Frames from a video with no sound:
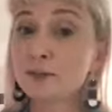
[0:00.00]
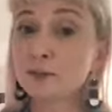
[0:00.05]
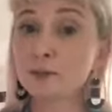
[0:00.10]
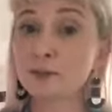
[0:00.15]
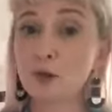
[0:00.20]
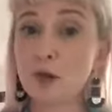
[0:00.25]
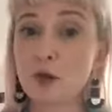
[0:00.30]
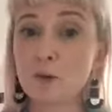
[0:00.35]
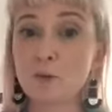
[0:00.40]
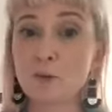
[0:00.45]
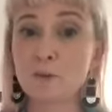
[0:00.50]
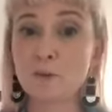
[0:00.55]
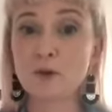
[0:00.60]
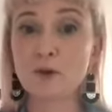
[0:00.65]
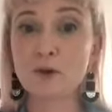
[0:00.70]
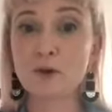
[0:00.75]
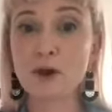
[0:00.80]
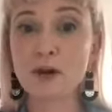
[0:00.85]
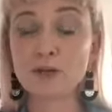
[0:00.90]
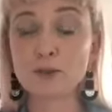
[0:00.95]
was really open with
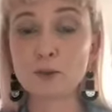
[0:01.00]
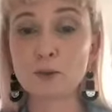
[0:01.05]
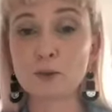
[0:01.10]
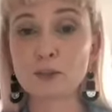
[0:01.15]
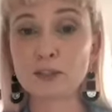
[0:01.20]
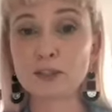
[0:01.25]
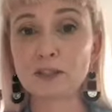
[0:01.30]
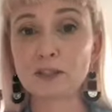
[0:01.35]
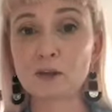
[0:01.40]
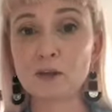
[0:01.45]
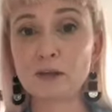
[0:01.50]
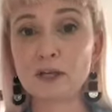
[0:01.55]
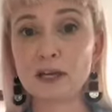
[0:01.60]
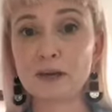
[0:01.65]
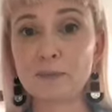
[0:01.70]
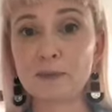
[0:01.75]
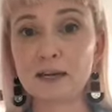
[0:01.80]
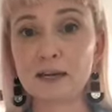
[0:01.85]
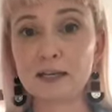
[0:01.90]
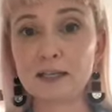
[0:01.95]
her. I talked a lot
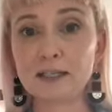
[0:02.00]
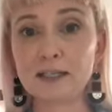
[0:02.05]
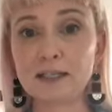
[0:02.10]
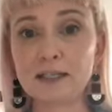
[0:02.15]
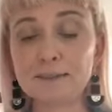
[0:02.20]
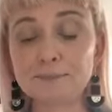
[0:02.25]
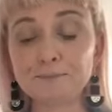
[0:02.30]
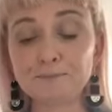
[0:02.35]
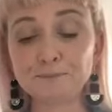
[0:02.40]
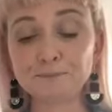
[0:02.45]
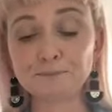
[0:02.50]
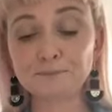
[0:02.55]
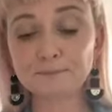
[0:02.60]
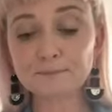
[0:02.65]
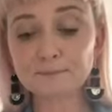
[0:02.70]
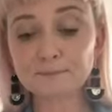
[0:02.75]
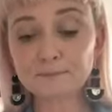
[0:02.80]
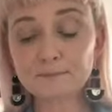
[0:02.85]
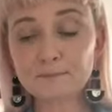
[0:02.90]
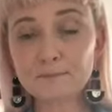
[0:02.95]
about
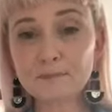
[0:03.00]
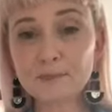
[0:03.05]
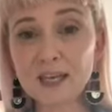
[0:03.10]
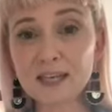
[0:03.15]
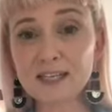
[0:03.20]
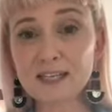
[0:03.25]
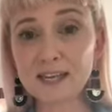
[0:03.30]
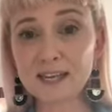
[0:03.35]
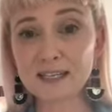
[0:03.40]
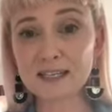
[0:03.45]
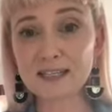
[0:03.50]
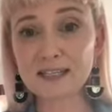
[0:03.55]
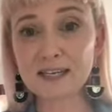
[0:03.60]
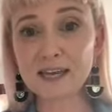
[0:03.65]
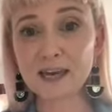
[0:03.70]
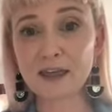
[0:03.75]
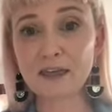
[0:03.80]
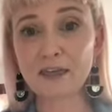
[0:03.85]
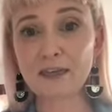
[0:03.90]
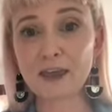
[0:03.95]
Dan's
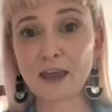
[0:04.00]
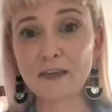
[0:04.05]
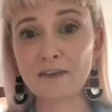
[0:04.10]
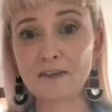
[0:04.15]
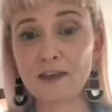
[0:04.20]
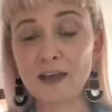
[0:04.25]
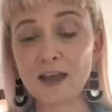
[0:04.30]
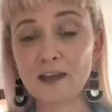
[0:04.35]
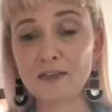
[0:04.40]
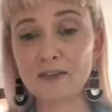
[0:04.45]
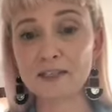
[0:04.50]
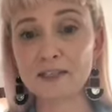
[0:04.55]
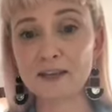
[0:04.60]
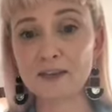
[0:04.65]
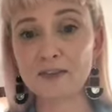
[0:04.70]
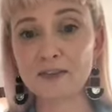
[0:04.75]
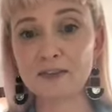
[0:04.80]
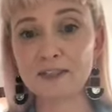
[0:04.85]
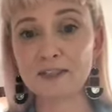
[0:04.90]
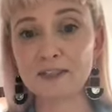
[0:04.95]
death and the other
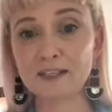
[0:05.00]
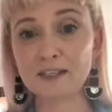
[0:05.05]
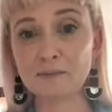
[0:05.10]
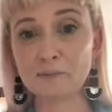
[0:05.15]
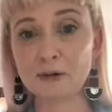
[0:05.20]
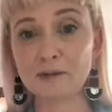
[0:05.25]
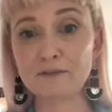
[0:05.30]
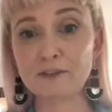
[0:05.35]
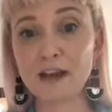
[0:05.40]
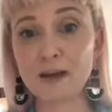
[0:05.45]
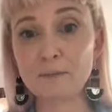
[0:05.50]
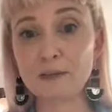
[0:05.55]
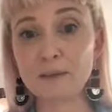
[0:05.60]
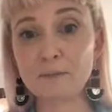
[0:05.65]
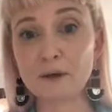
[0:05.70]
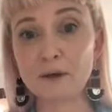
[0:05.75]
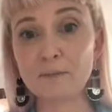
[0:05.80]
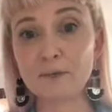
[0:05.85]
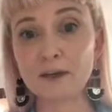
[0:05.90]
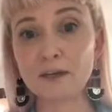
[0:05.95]
deaths in my family,
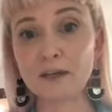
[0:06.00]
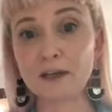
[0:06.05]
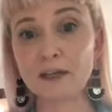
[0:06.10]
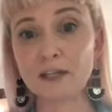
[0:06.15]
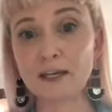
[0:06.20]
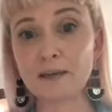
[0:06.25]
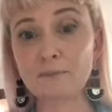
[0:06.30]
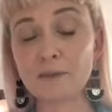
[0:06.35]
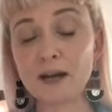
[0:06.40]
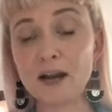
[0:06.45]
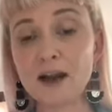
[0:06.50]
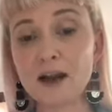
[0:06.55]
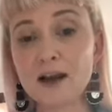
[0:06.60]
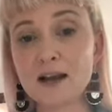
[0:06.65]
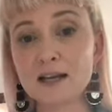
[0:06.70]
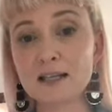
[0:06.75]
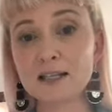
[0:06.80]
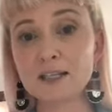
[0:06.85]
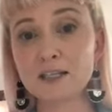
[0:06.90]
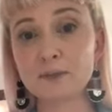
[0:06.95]
my brother and my
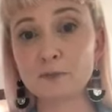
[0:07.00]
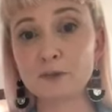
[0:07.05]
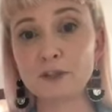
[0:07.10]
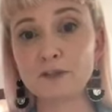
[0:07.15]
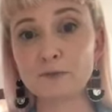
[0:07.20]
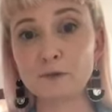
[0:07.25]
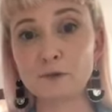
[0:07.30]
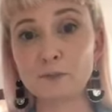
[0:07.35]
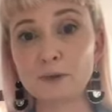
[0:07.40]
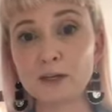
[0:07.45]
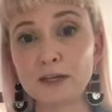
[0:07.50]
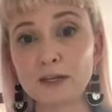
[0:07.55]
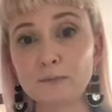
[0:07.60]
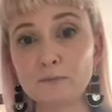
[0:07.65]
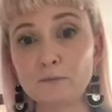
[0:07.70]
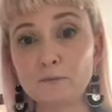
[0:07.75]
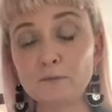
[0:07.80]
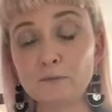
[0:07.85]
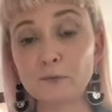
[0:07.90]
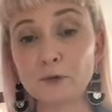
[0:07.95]
aunt, which have all been
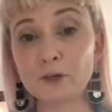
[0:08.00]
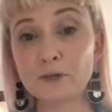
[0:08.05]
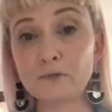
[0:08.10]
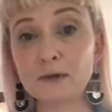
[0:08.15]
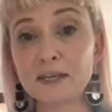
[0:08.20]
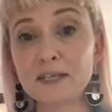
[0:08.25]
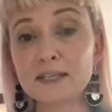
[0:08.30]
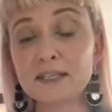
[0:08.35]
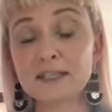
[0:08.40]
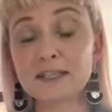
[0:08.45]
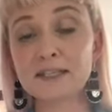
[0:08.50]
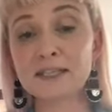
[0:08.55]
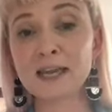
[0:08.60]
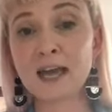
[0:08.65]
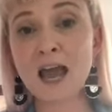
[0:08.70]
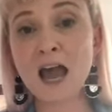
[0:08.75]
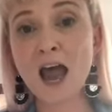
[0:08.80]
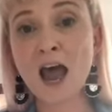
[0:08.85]
pretty recent.